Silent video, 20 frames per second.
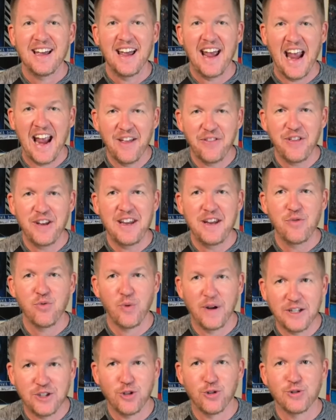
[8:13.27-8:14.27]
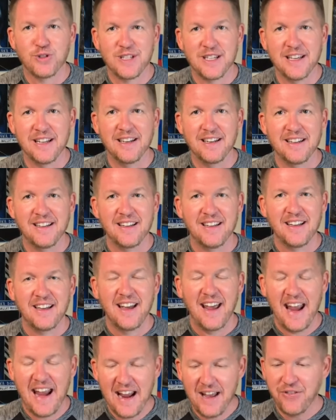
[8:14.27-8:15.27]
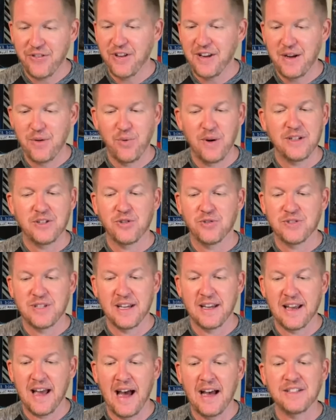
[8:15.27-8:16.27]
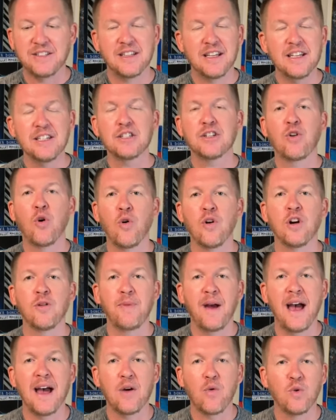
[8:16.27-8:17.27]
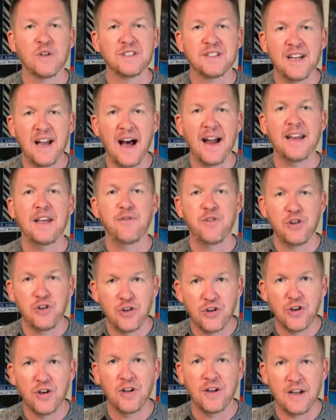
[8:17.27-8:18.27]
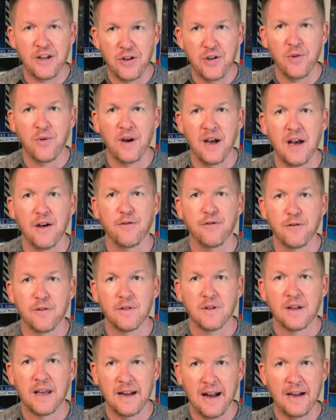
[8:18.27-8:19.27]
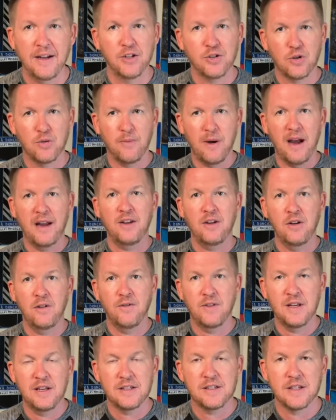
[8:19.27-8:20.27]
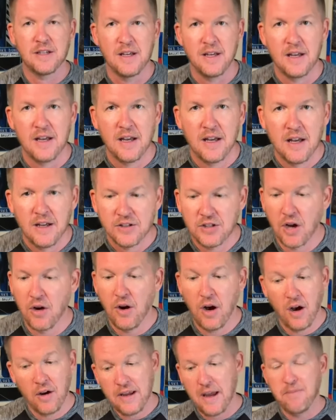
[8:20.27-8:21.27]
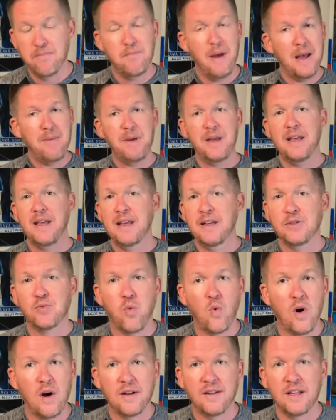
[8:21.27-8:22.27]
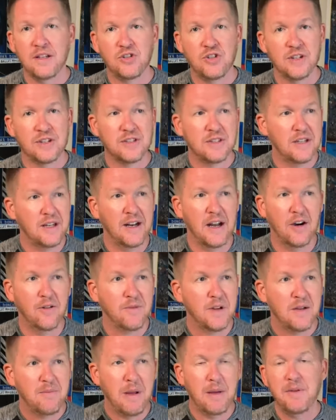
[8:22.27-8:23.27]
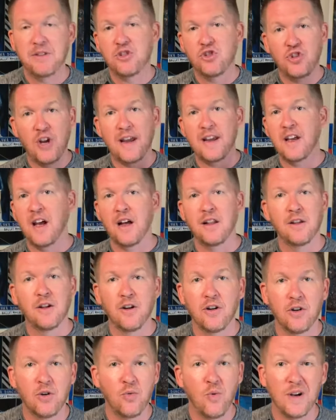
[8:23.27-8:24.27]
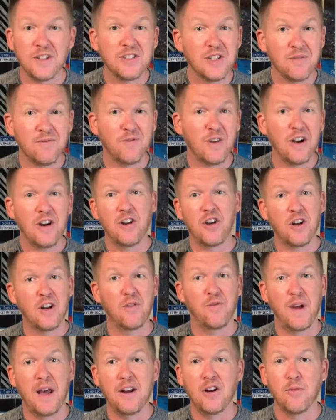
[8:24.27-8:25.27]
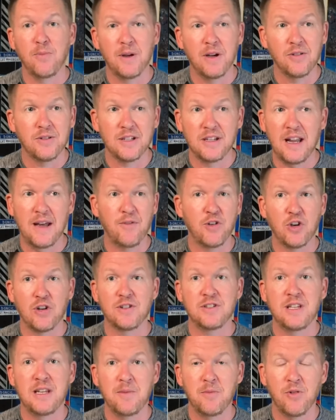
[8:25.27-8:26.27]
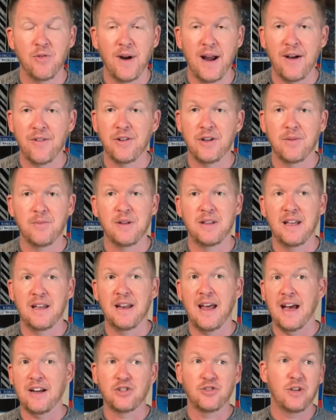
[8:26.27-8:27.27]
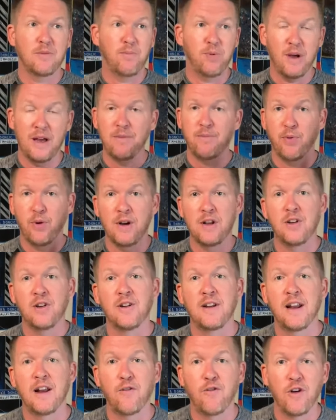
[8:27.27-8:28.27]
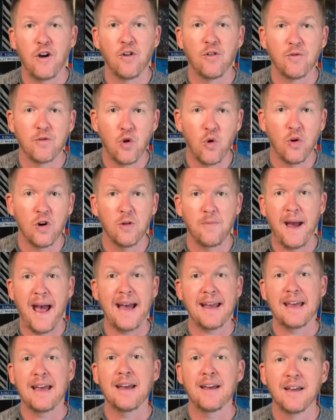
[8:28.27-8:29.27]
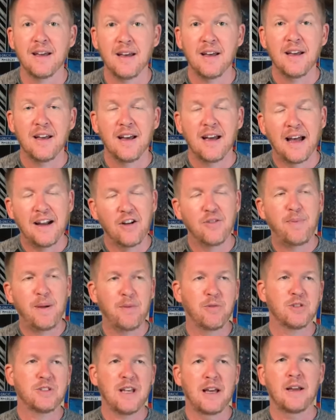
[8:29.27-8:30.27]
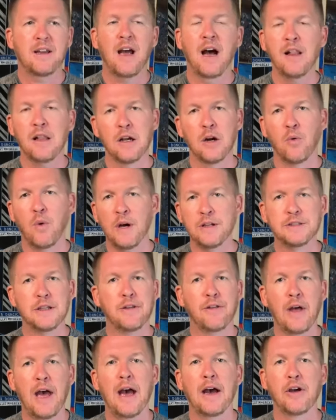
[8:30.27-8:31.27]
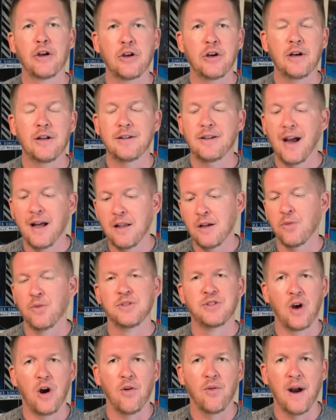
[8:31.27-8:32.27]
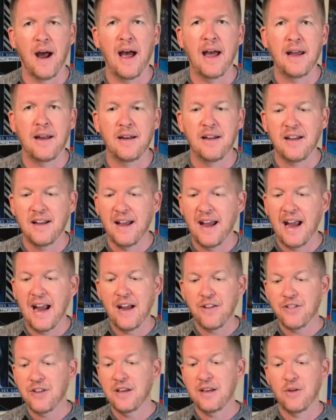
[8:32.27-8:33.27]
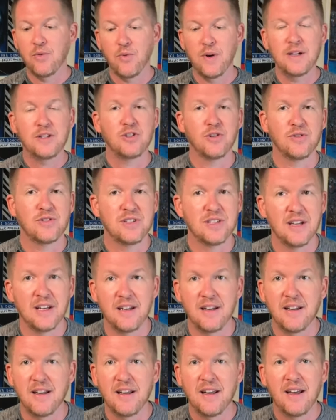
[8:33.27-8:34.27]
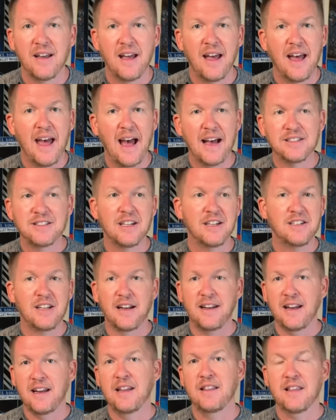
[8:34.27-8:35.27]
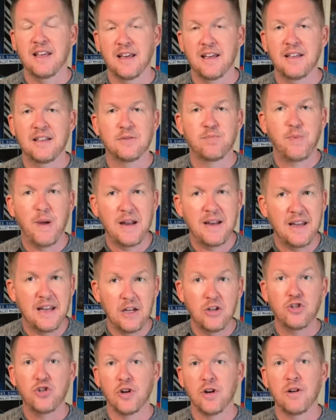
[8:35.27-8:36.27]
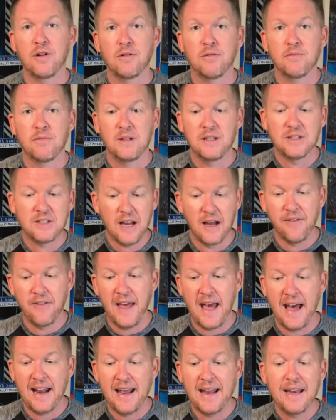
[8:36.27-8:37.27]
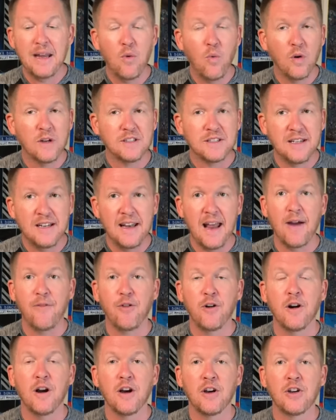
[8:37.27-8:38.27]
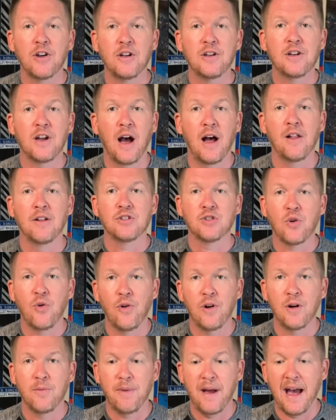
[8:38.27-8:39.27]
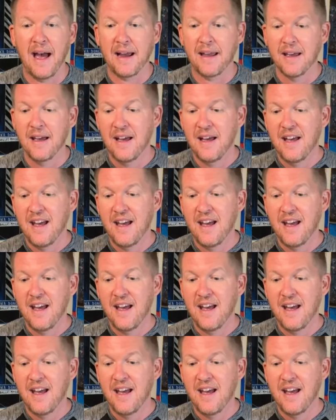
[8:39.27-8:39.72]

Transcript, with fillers: Anthony Richardson. Anthony Richardson. Guys, this quarterback was not even good at U F. Can I just remind you of this? So, okay, maybe he's one that just, you know, maybe it's Jay Cutler, who wasn't very good at Vanderbilt, didn't have a good team around him, and then actually played pretty good N F L quarterbacking. I know people say Cutler wasn't that good. Cutler was all right. Anthony Richardson hasn't done anything. He's been injured. He's done that. And he was never a good college quarterback.